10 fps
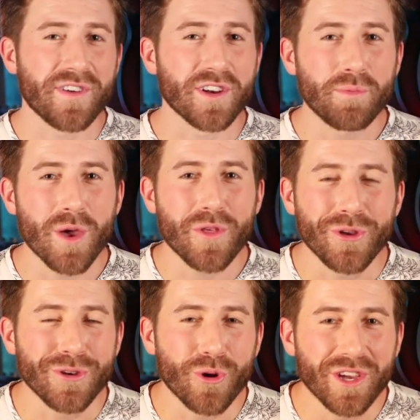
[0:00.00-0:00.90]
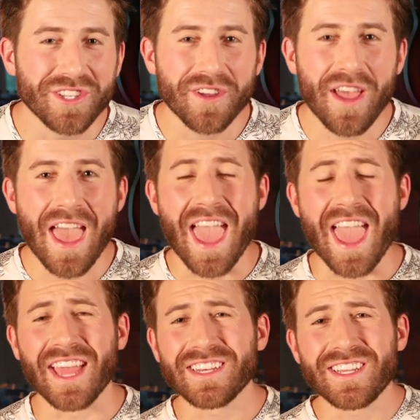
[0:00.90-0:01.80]
fun to play with new toys,
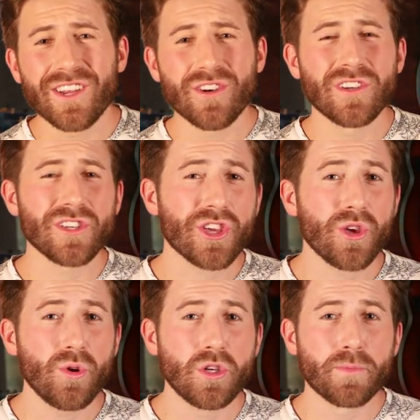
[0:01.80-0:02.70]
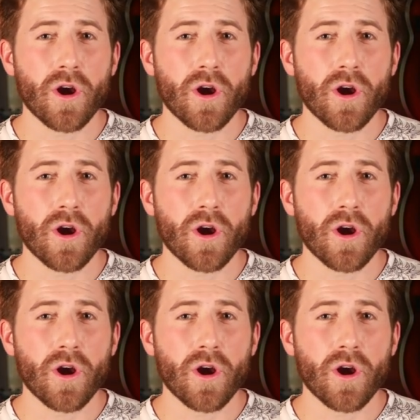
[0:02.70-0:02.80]
and gear is a huge